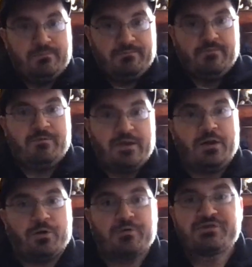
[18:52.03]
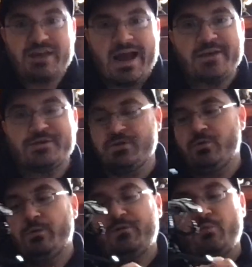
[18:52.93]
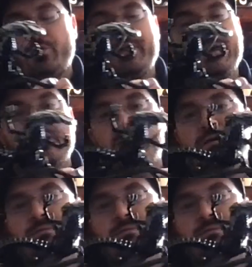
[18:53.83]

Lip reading: figure or statue. It's more like a,